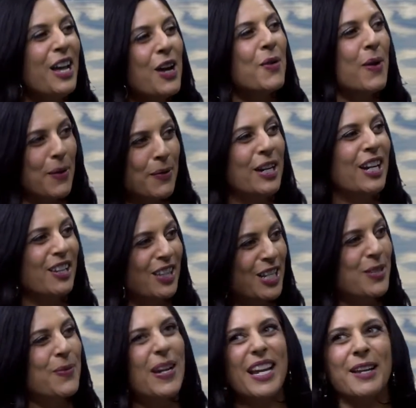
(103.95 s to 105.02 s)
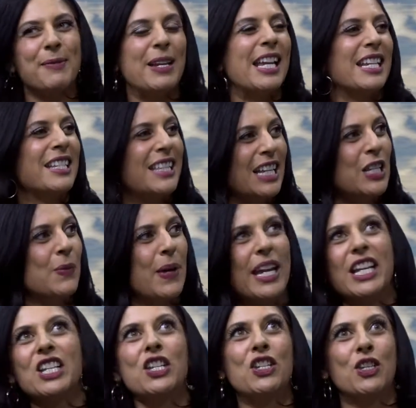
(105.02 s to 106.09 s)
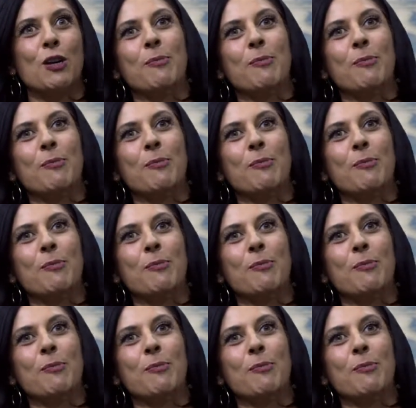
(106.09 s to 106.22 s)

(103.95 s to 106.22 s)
We were here this week because this week is so